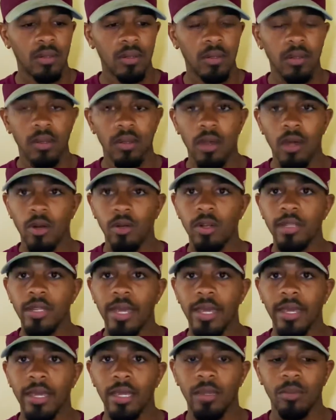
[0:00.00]
Notre
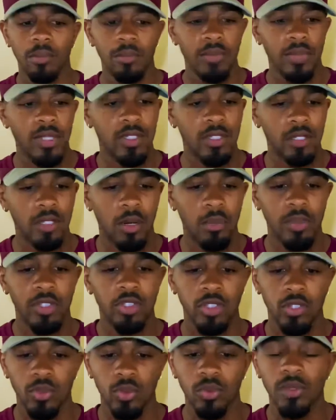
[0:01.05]
Dame is number
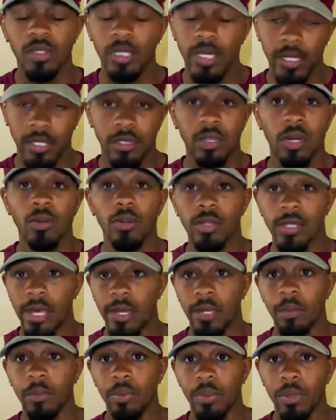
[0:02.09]
2. Yes, Notre
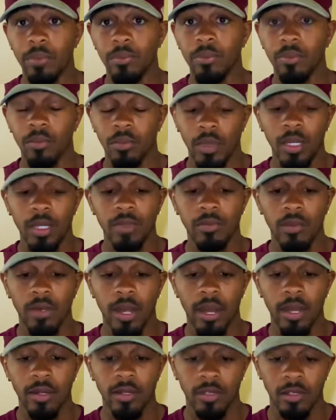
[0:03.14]
Dame, believe it or
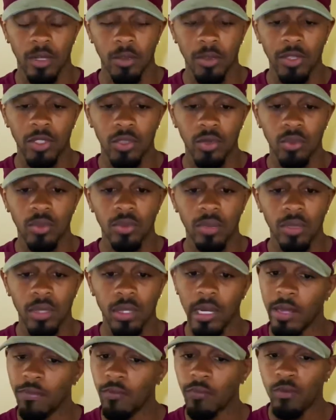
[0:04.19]
not. It's number 2.
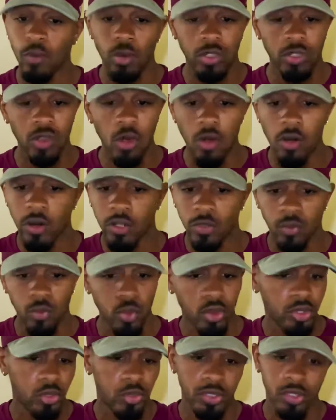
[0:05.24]
11 4-stars,
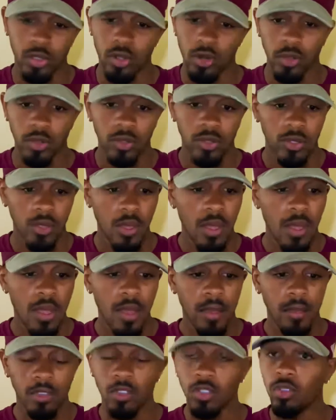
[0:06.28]
4 3-stars.
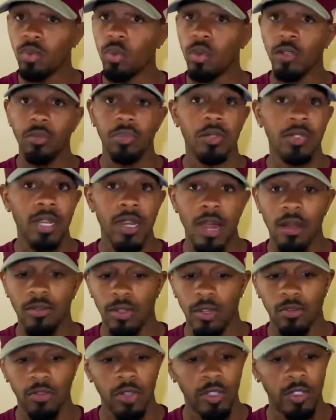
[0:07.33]
Just want to put that out
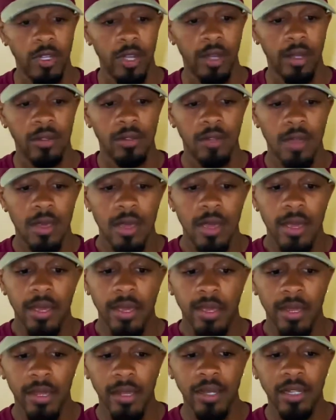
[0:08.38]
there for you guys.
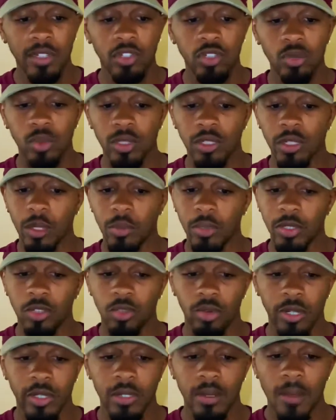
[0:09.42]
LSU is number
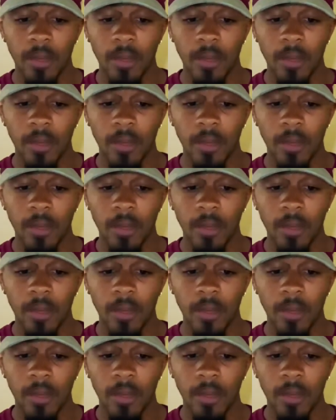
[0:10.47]
3.